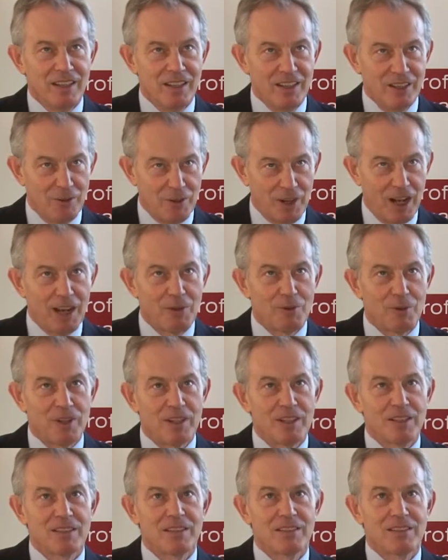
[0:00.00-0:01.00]
you and I were
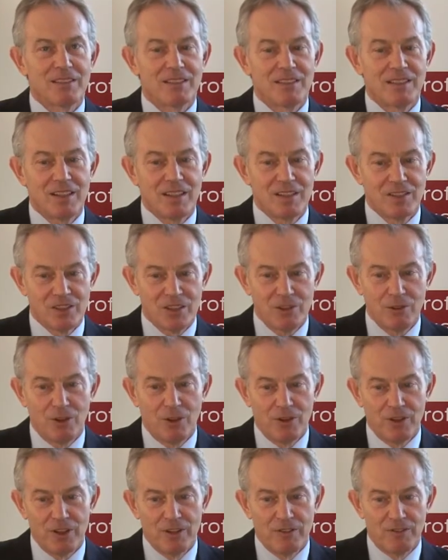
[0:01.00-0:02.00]
at school
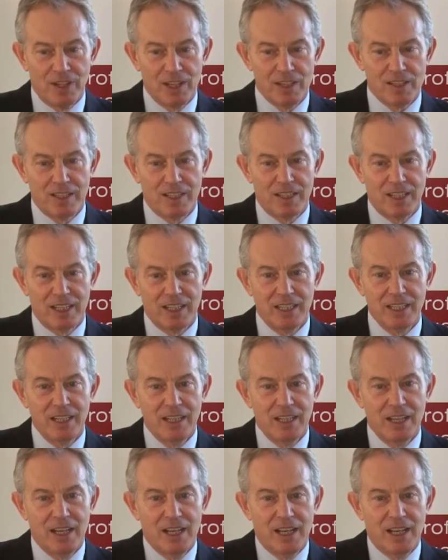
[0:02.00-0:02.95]
or university,